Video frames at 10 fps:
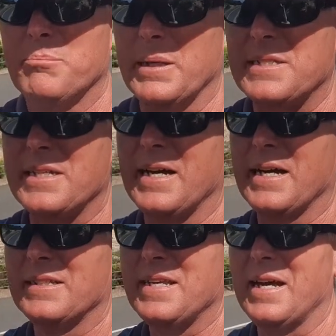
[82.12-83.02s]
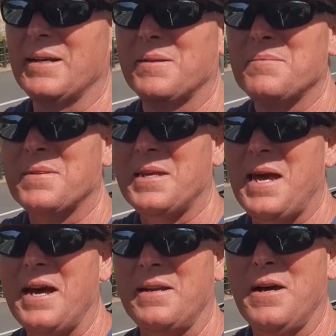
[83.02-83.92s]
But yeah,
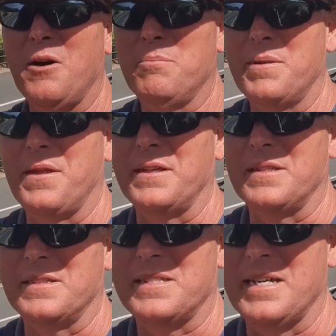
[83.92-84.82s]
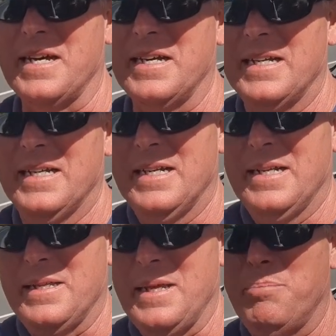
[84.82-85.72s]
can't help but think that
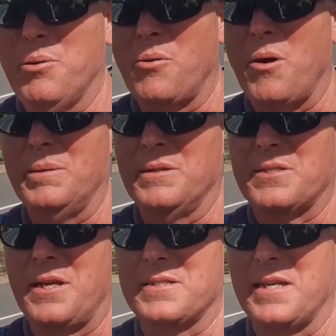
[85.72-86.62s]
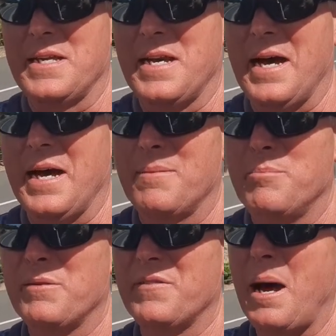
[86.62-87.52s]
that poor obelisk has a
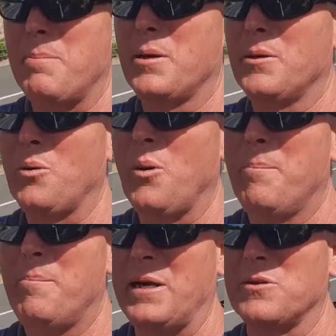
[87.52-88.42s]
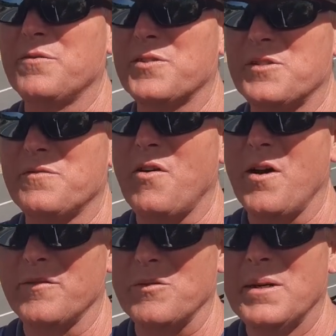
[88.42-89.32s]
bit of an uphill battle for
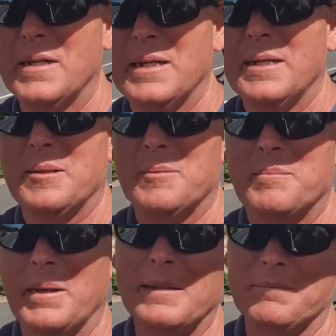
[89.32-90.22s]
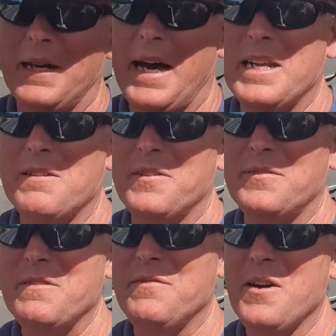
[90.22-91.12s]
survival. But
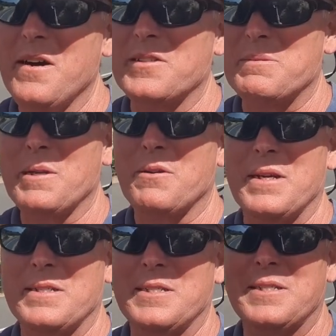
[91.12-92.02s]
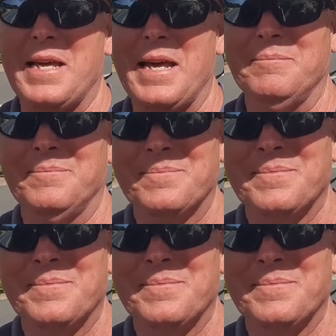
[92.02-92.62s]
1855, it's been around since then.